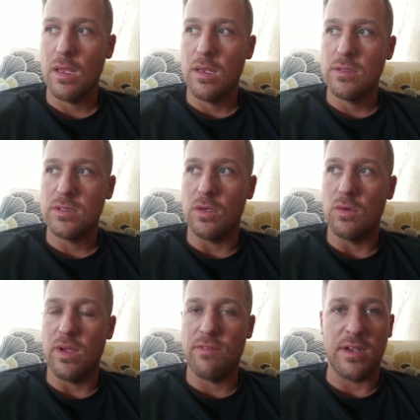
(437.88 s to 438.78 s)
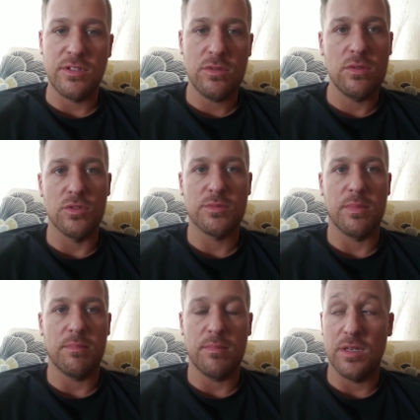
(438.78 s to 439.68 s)
So if I do lose
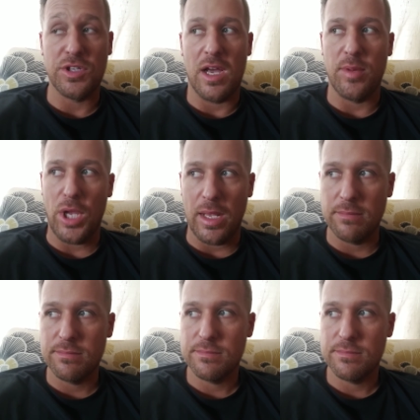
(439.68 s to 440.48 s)
a job again,